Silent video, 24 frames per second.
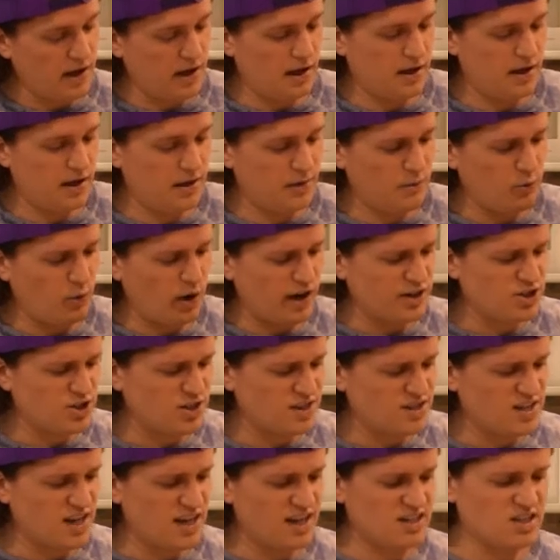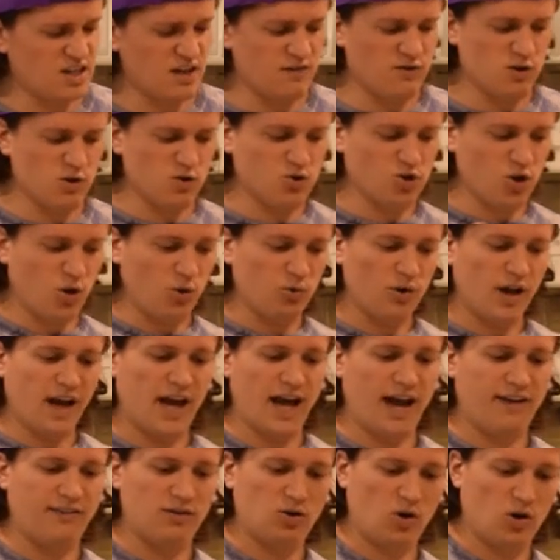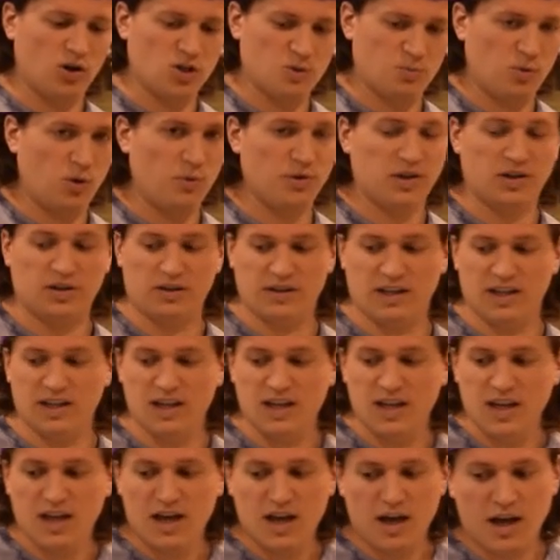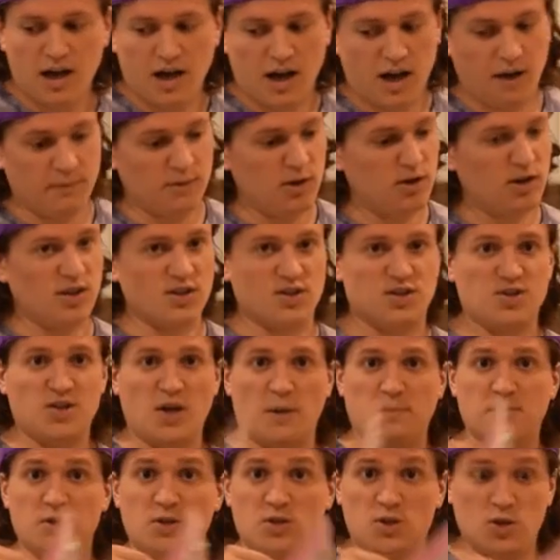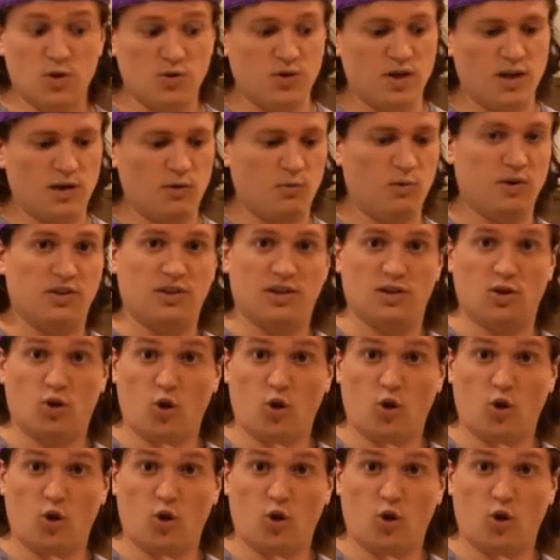uh, what I should say is if you don't have a large bowl with a lid, um, you can substitute it with a